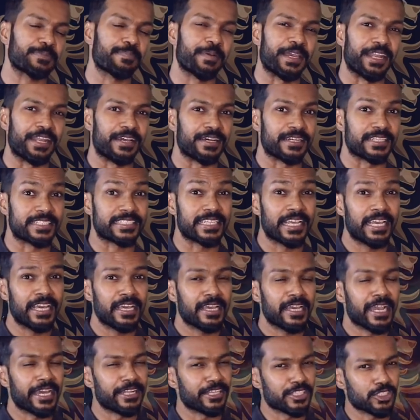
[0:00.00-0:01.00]
spinners
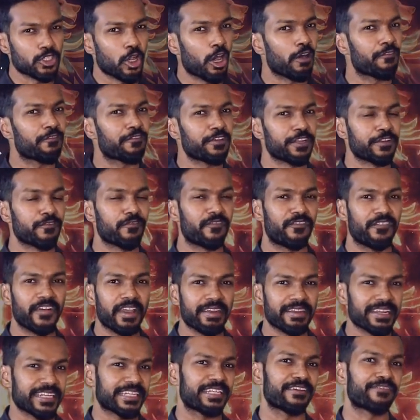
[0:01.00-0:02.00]
and is often
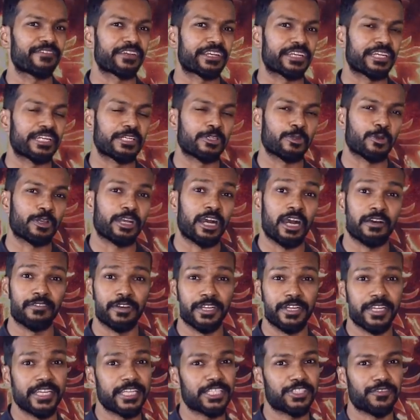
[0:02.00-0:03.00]
very difficult to carve
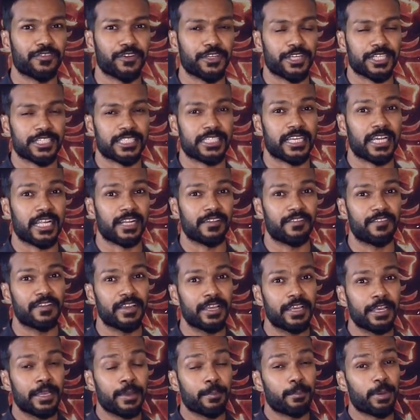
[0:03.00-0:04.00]
a niche for yourself.
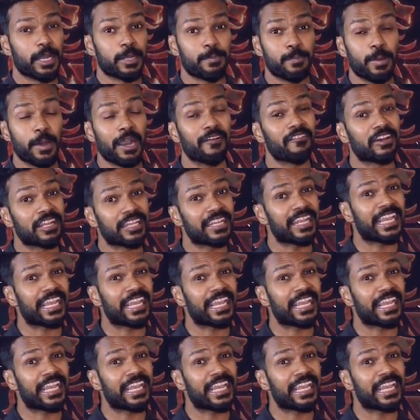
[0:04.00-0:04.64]
But Pawan